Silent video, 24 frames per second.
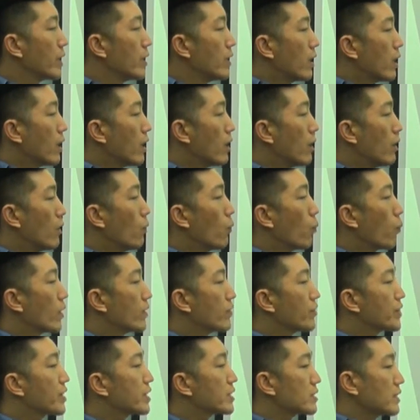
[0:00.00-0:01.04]

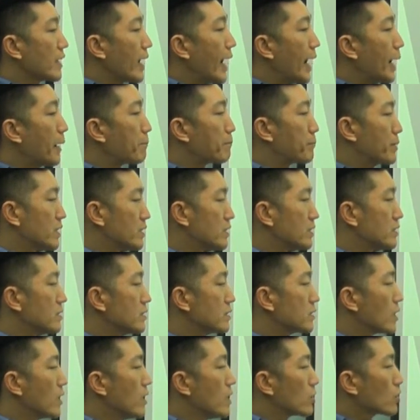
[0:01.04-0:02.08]
When this
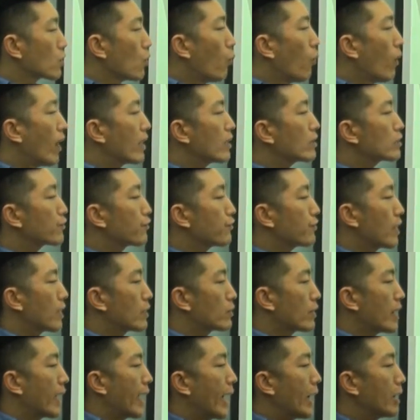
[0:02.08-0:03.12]
happens, the
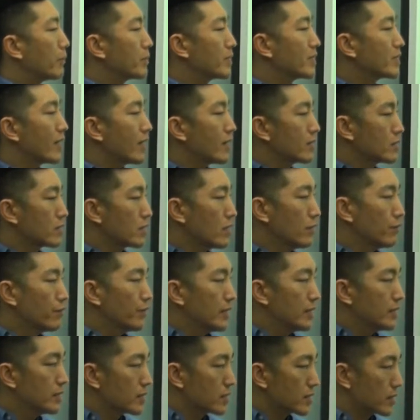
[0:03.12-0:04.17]
wildflower habitats
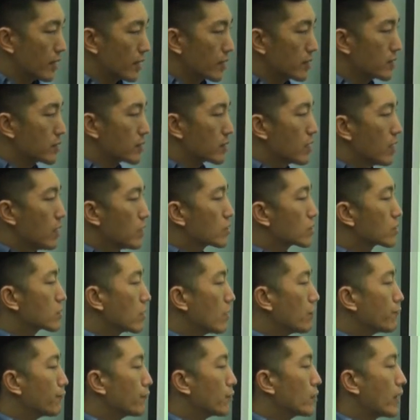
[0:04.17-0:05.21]
of insects
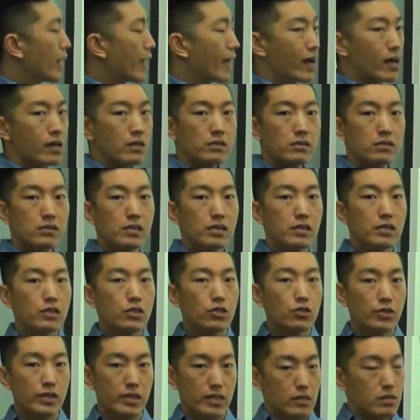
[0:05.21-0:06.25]
suffer and
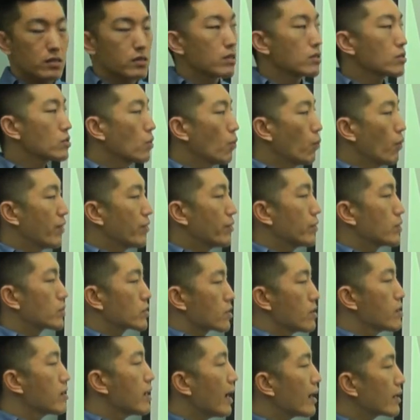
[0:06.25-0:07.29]
decrease. So when there's
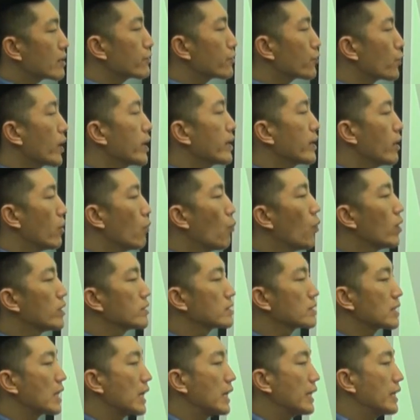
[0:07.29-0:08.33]
a lot of rain at
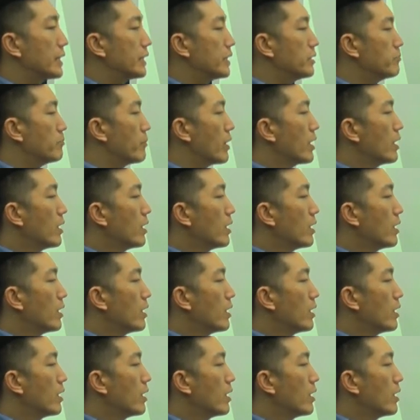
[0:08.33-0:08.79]
one time,